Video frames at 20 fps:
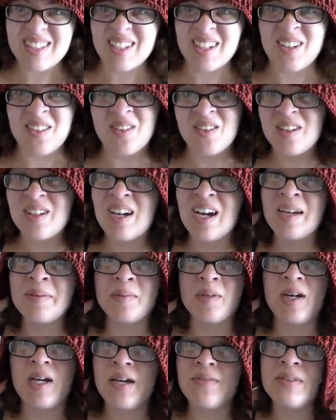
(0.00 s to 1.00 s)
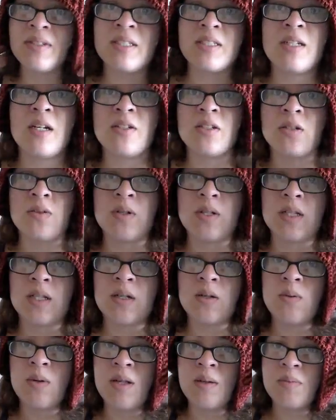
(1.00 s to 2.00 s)
you know, I'm not having to touch
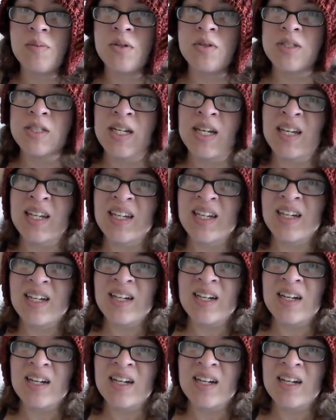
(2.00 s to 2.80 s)
acrylic while I'm crocheting.